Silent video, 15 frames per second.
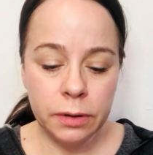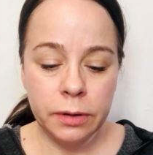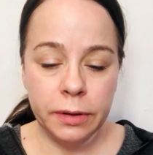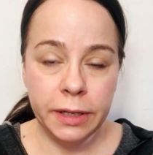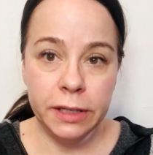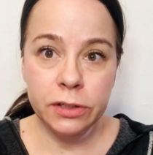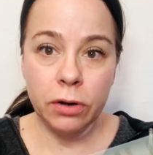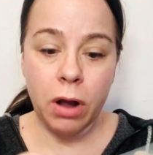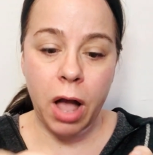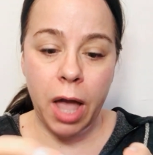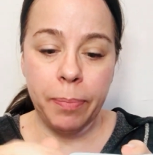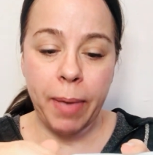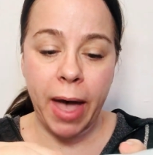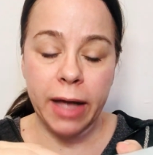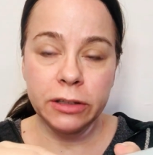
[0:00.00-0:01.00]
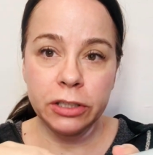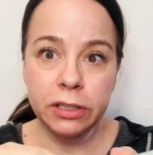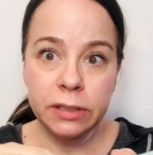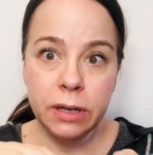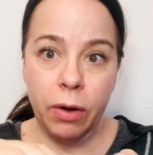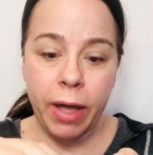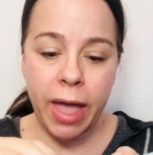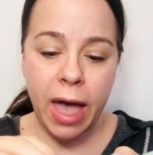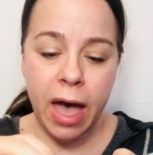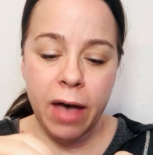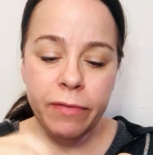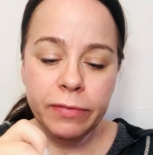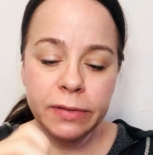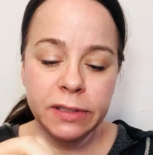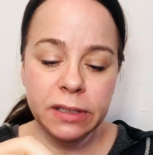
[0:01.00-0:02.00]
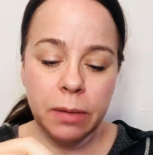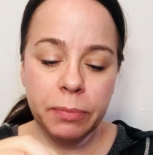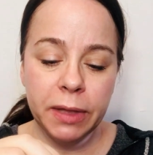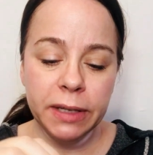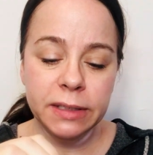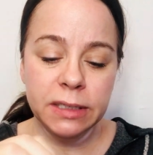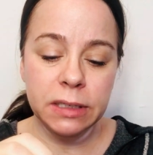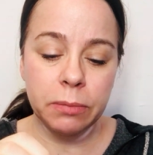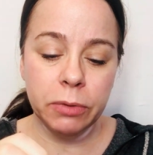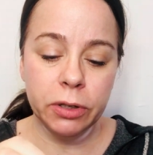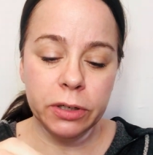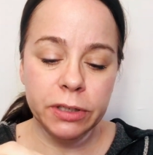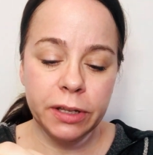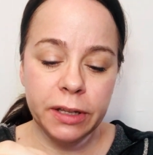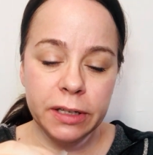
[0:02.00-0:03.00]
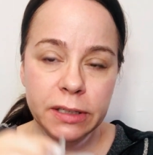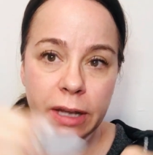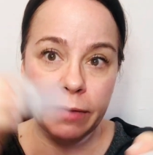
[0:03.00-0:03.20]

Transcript: These are eye patches. Now I have something similar to this.